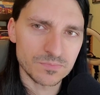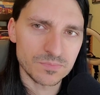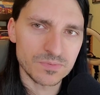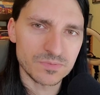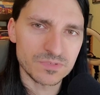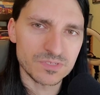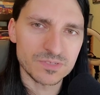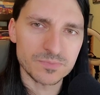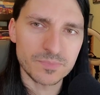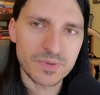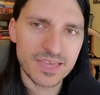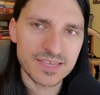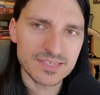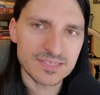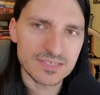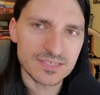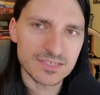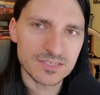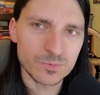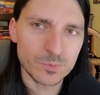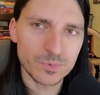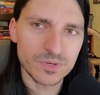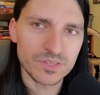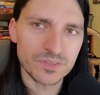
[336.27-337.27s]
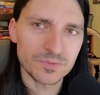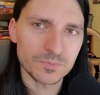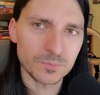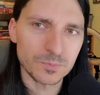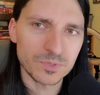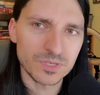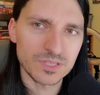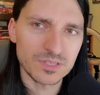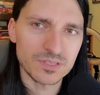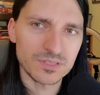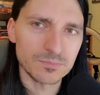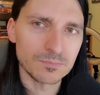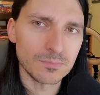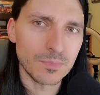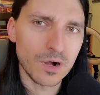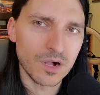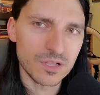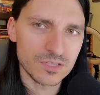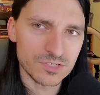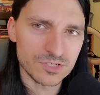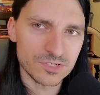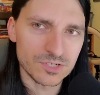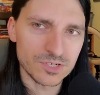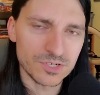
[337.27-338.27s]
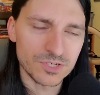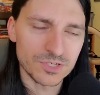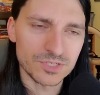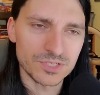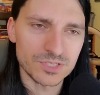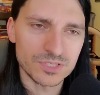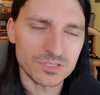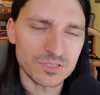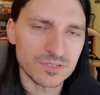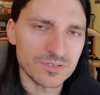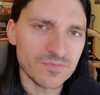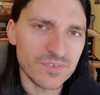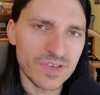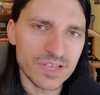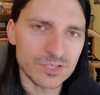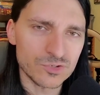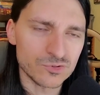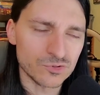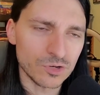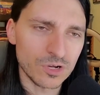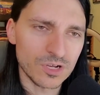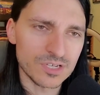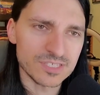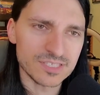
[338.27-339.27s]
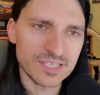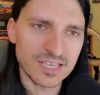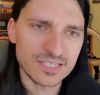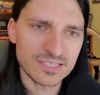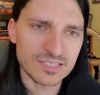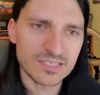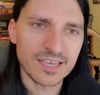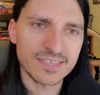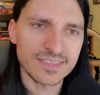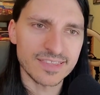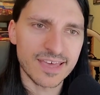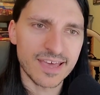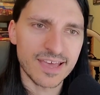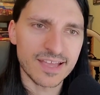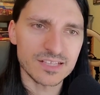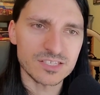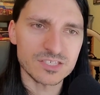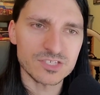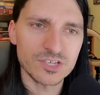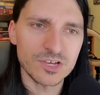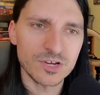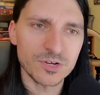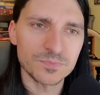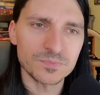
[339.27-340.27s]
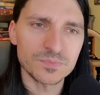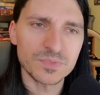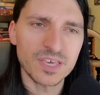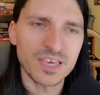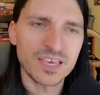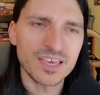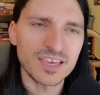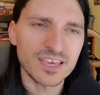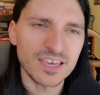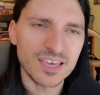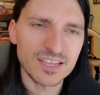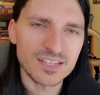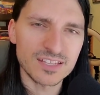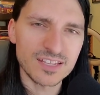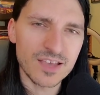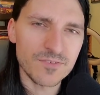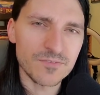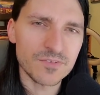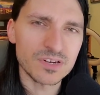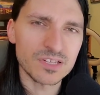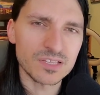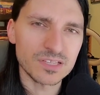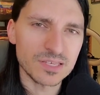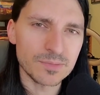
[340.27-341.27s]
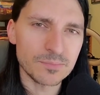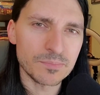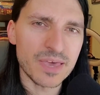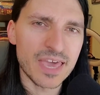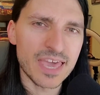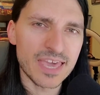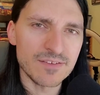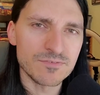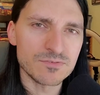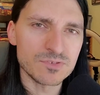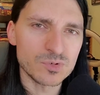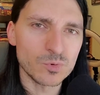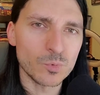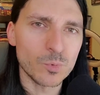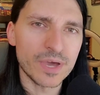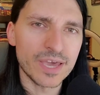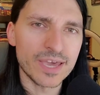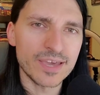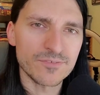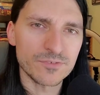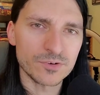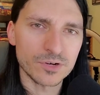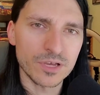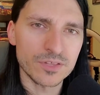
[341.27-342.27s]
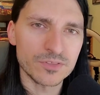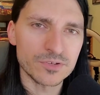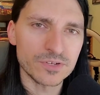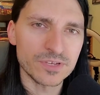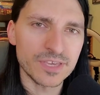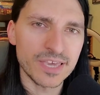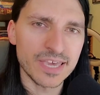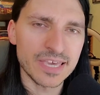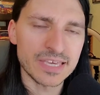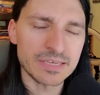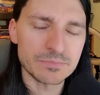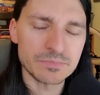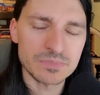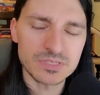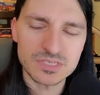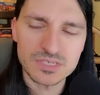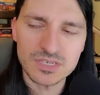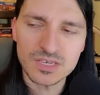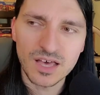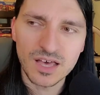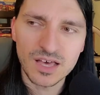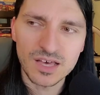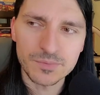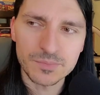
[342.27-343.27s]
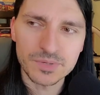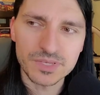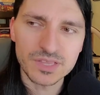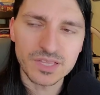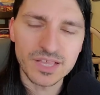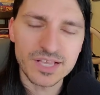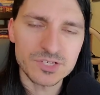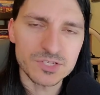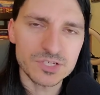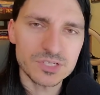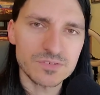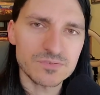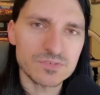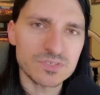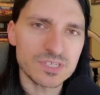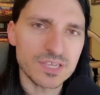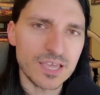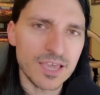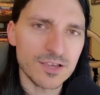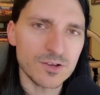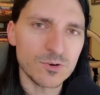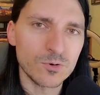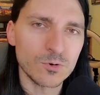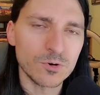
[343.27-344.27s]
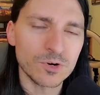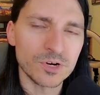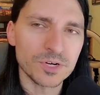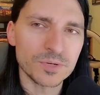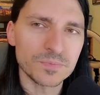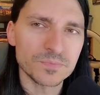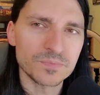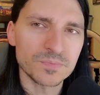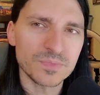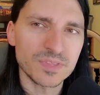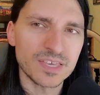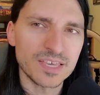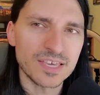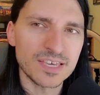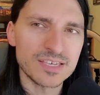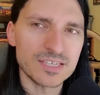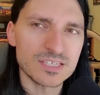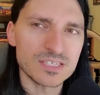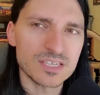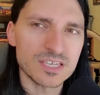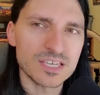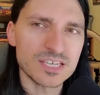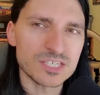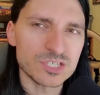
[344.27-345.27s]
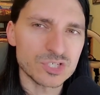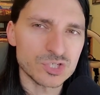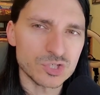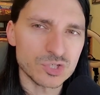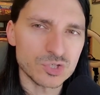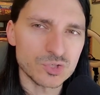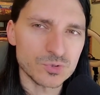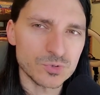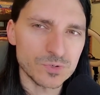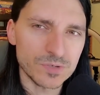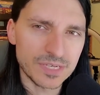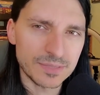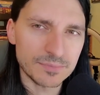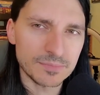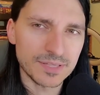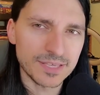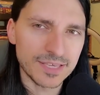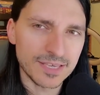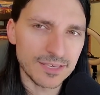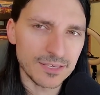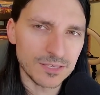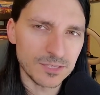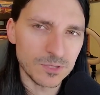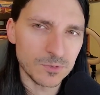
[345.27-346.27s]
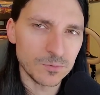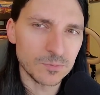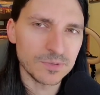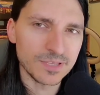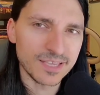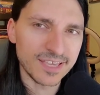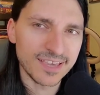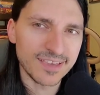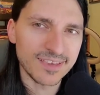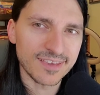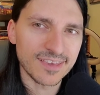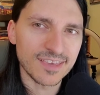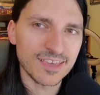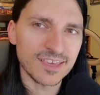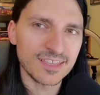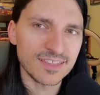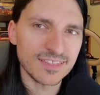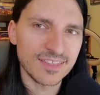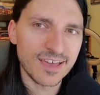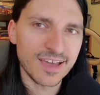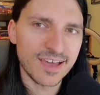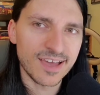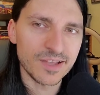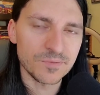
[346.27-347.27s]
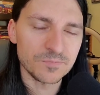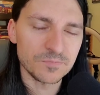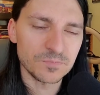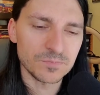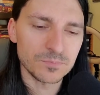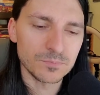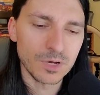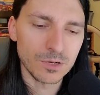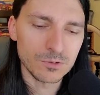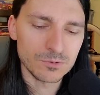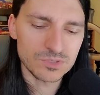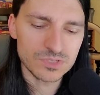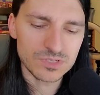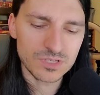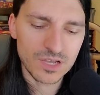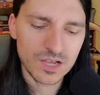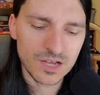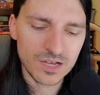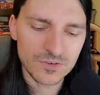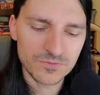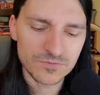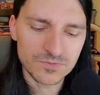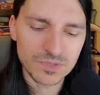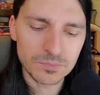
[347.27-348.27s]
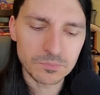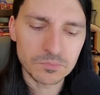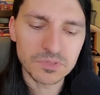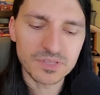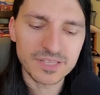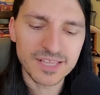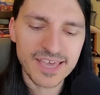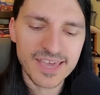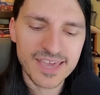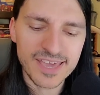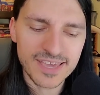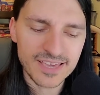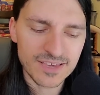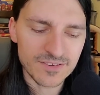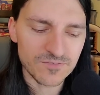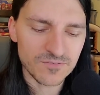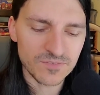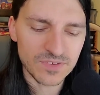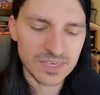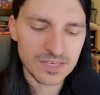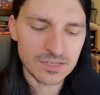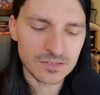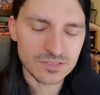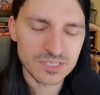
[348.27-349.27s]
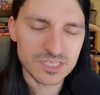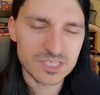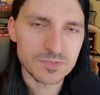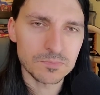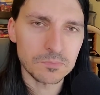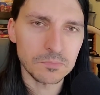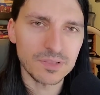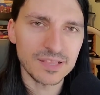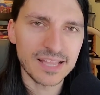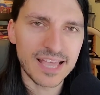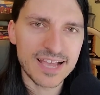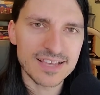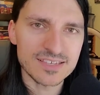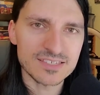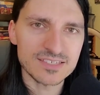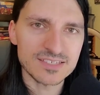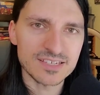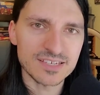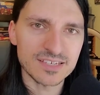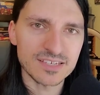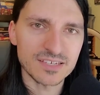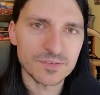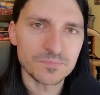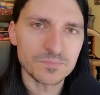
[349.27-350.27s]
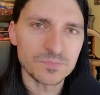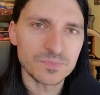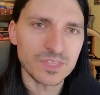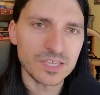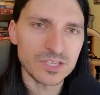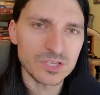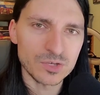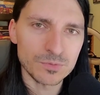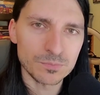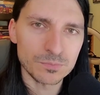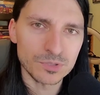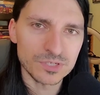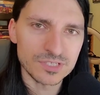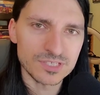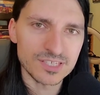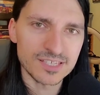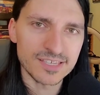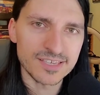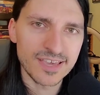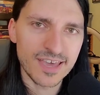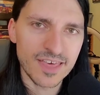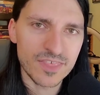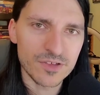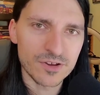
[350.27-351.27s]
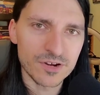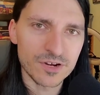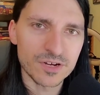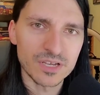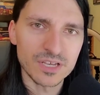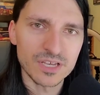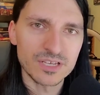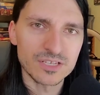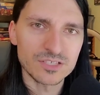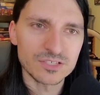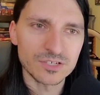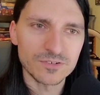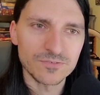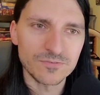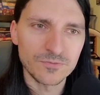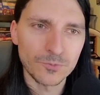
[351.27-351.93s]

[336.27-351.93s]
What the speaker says: spaces with monsters, event draws, things like that. So it definitely paves the way for other games. But Legend of Zagor is extremely unique in that most of the playing field is plastic that you put together to